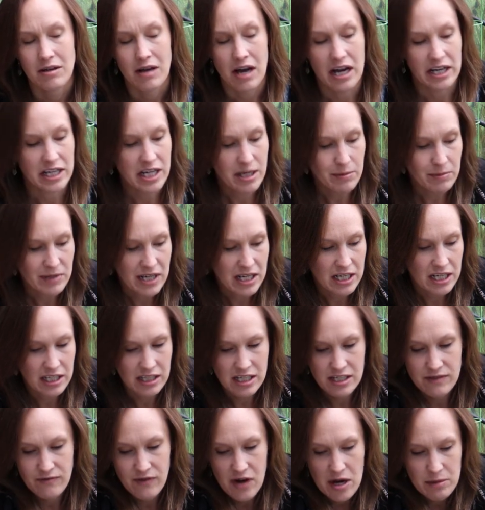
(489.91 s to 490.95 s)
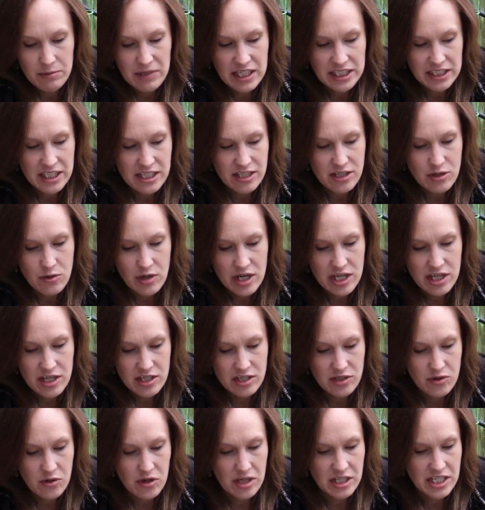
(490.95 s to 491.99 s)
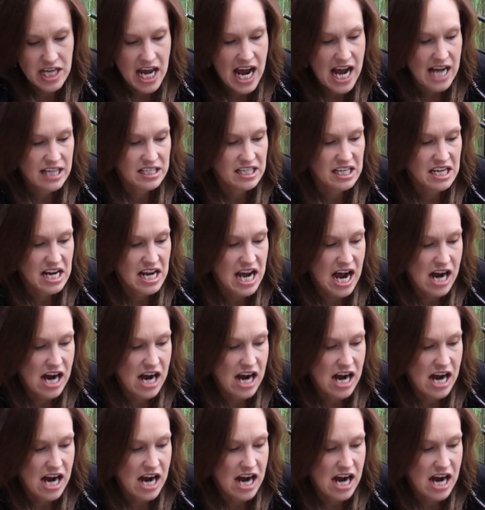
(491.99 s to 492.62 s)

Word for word: I keep getting this vibe like this Queen of Swords hasn't